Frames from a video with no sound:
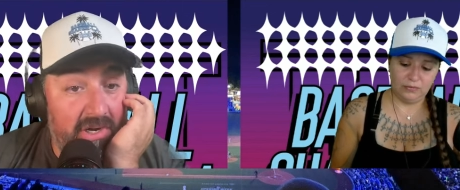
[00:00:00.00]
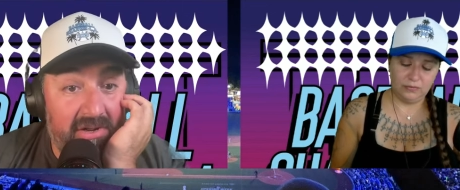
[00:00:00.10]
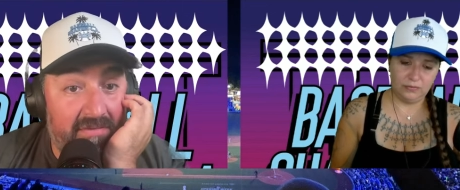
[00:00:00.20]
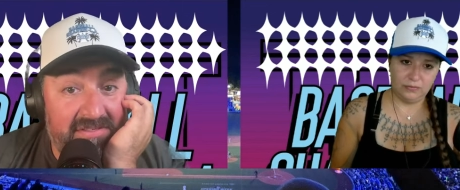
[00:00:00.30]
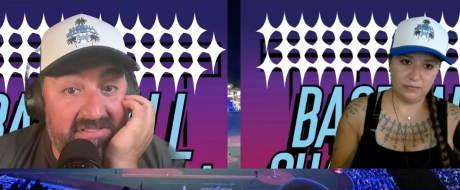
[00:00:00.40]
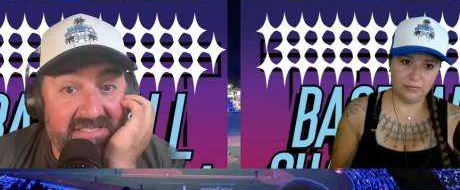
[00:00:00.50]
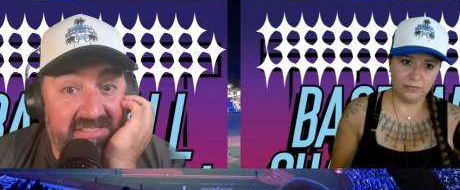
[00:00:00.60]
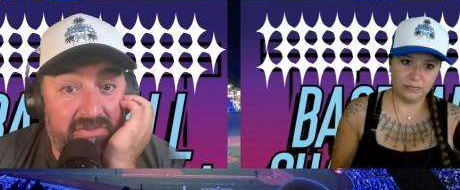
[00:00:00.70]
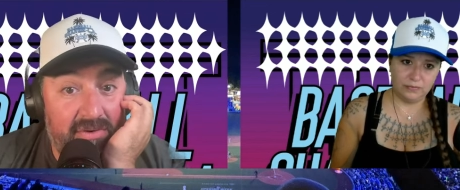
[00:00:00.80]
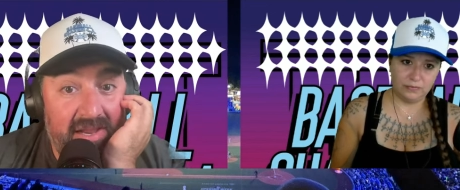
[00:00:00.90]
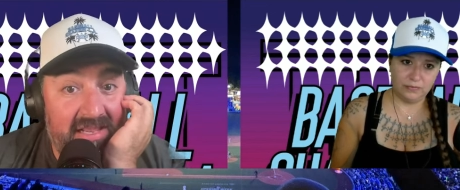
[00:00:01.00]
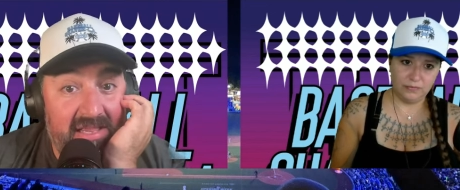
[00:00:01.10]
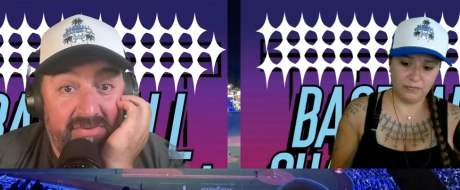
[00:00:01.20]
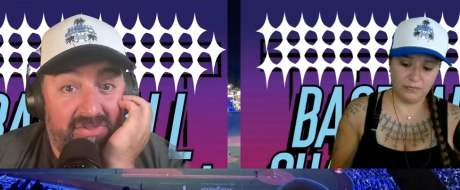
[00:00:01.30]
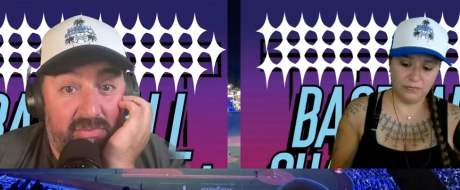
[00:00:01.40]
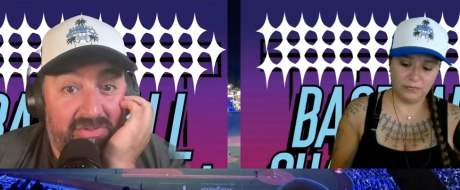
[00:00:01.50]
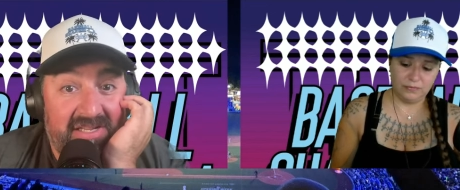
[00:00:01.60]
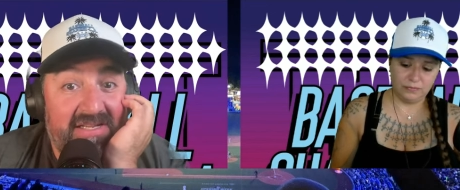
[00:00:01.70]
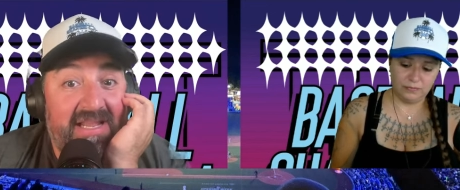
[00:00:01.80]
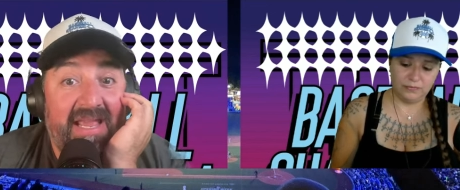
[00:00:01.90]
Speaker 1: off the season great. He was almost
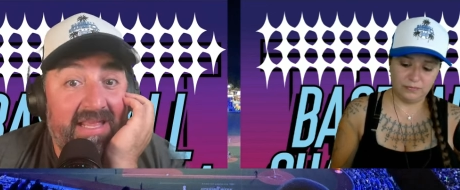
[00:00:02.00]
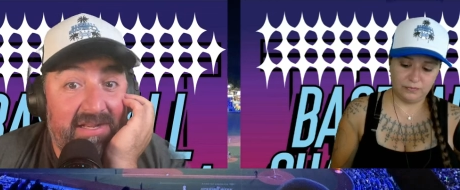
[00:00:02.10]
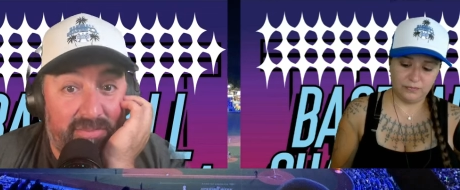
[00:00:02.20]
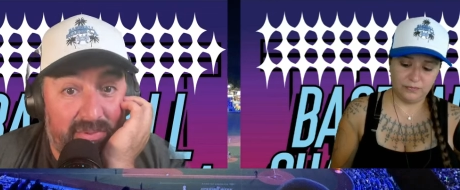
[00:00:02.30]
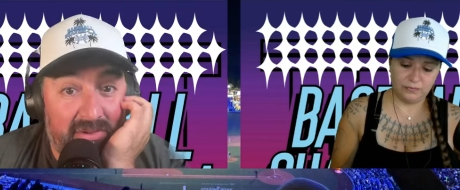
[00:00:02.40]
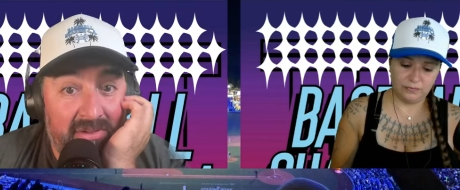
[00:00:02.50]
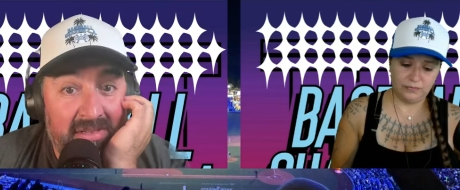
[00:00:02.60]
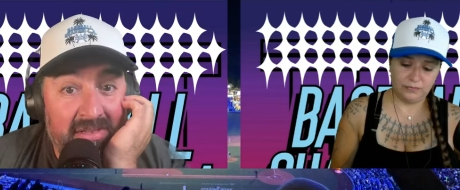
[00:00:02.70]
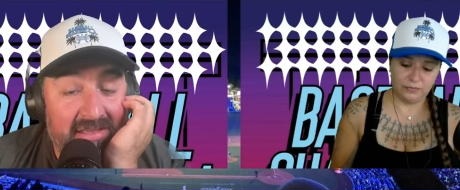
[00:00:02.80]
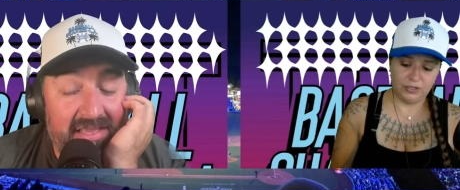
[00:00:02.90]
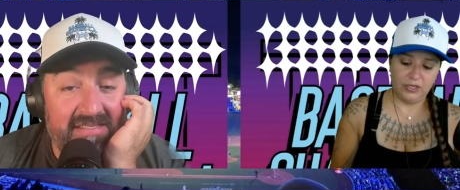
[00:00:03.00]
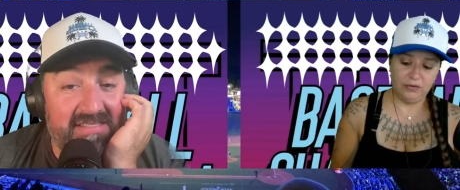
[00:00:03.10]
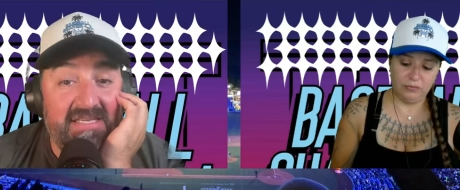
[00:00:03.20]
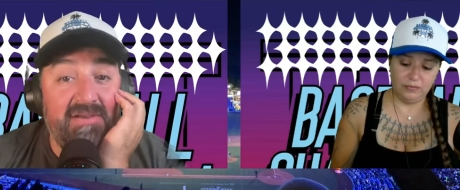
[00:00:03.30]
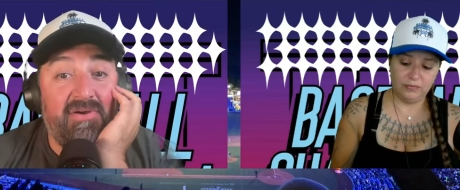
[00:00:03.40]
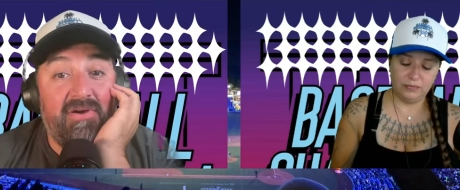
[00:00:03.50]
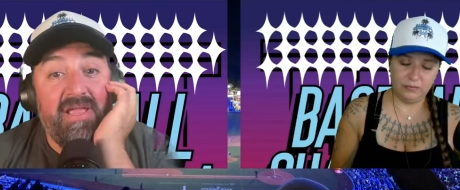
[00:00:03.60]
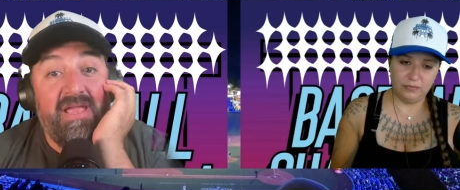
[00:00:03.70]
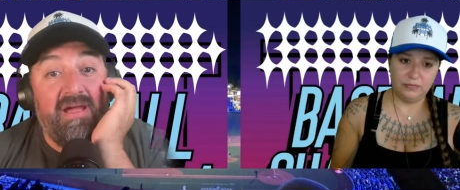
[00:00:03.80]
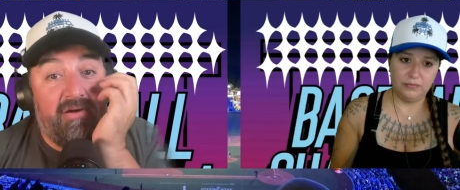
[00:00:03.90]
unhittable. He had a zero
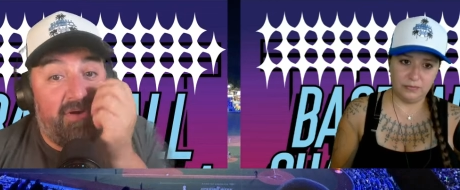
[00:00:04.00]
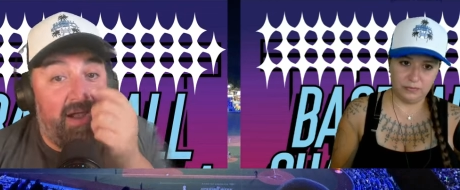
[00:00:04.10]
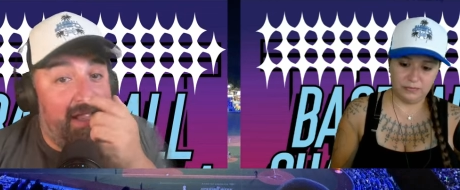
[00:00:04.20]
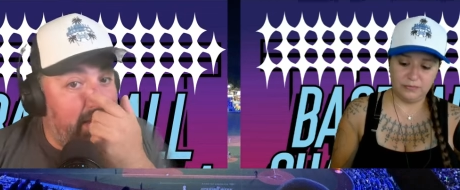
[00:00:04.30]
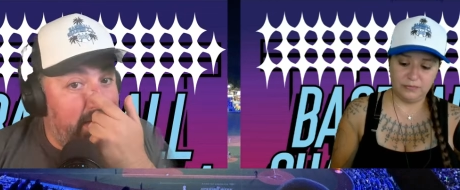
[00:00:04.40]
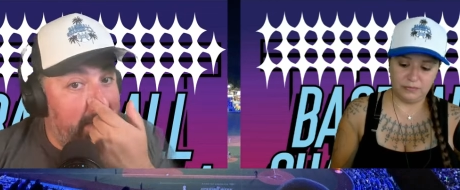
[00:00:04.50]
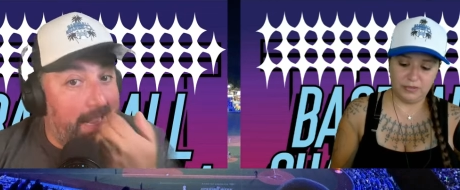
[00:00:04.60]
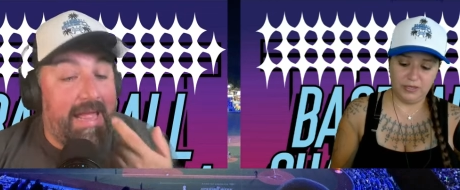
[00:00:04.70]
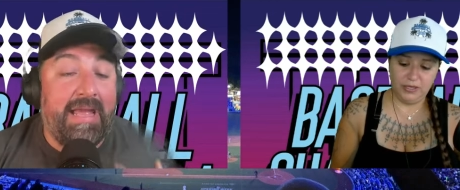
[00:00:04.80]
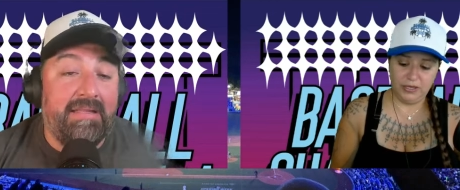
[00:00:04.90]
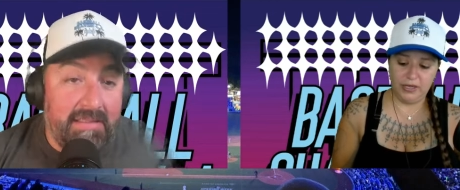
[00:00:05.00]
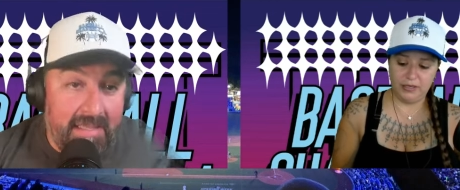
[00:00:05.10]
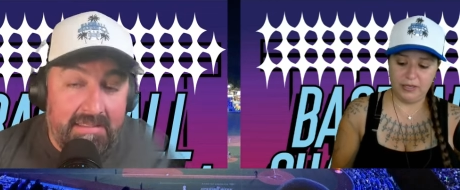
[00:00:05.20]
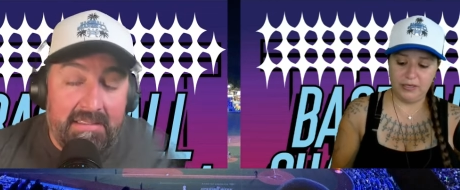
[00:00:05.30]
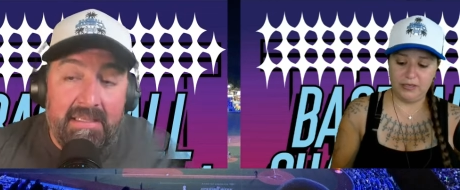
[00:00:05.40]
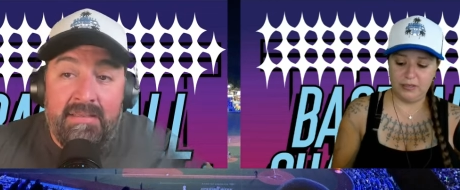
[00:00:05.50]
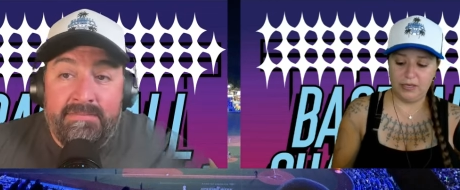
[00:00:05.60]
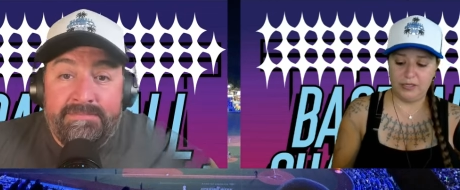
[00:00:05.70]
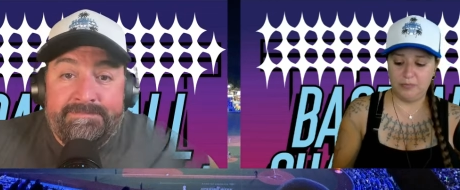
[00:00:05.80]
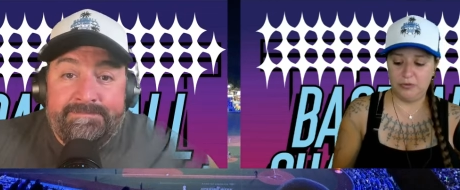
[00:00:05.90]
ERA. And he had, lately, and
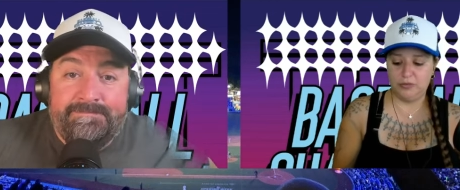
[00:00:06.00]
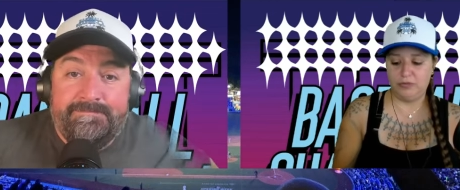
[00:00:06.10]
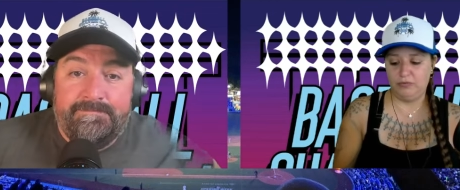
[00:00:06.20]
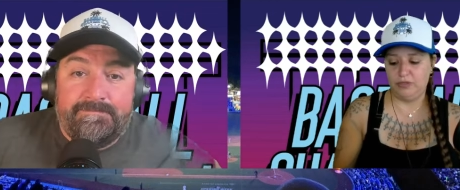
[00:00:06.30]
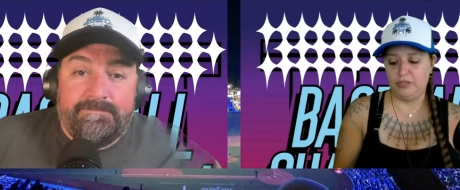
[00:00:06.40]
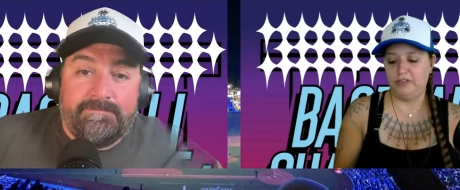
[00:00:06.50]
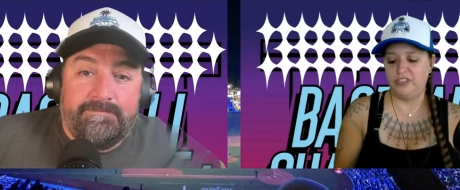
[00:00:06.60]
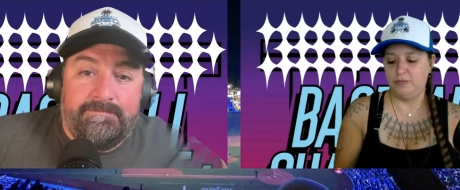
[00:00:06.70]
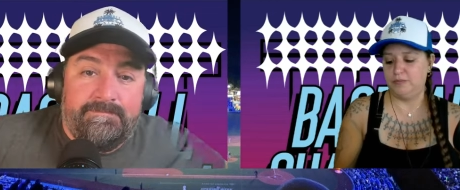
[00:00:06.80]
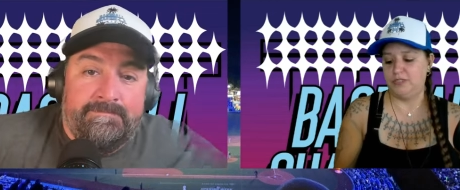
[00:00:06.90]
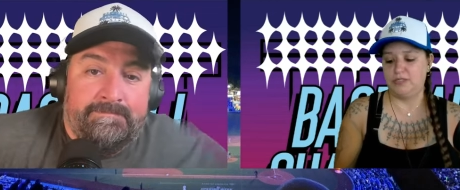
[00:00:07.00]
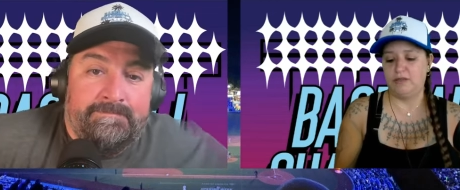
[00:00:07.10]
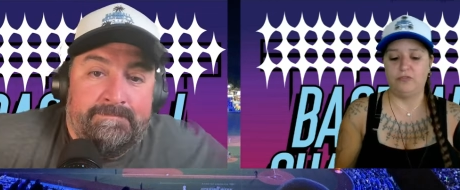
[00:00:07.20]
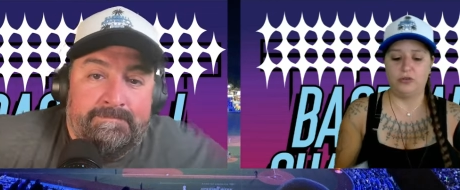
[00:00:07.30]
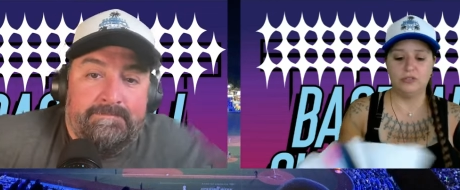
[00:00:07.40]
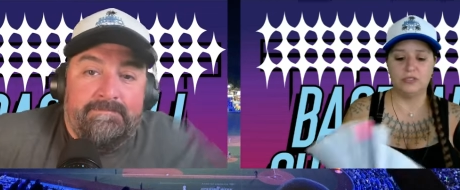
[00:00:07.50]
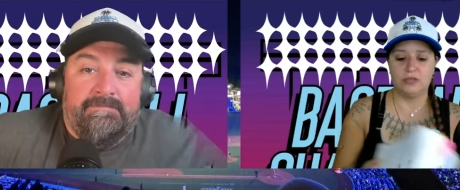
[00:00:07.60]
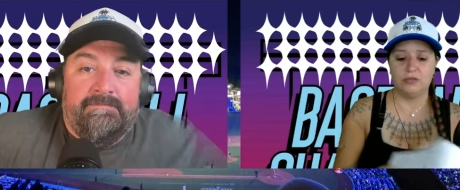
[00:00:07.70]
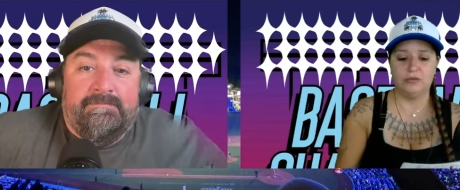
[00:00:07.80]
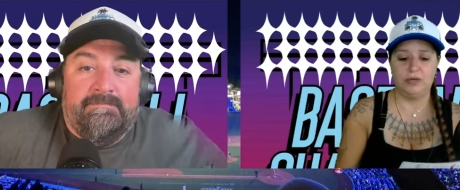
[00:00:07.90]
Speaker 2: and they put him on with left hip discomfort. So I